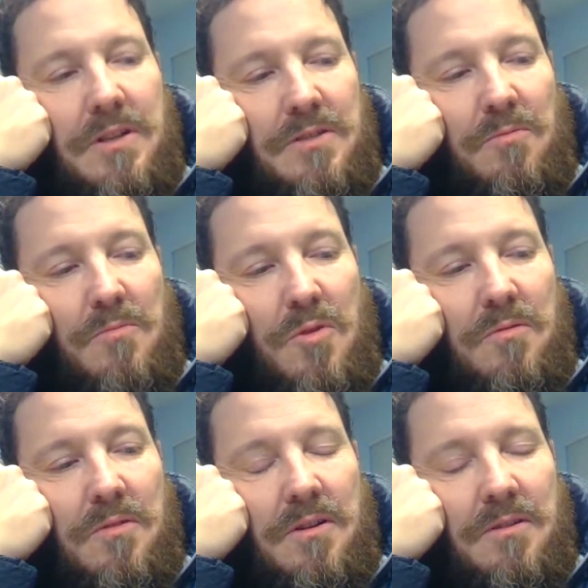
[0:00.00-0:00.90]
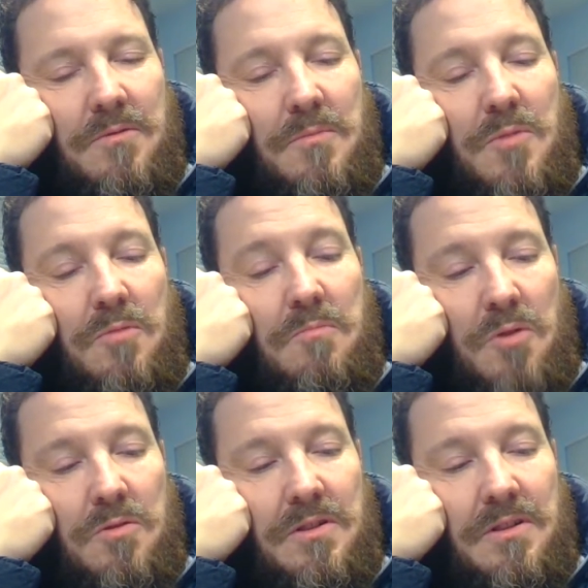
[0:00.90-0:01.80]
is remote
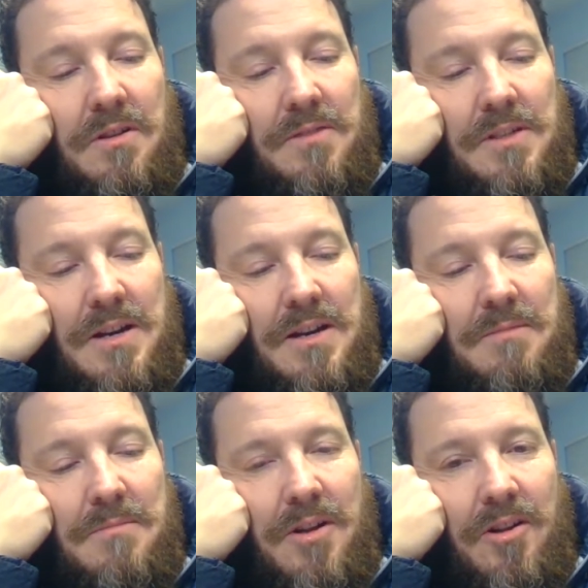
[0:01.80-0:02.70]
most of the time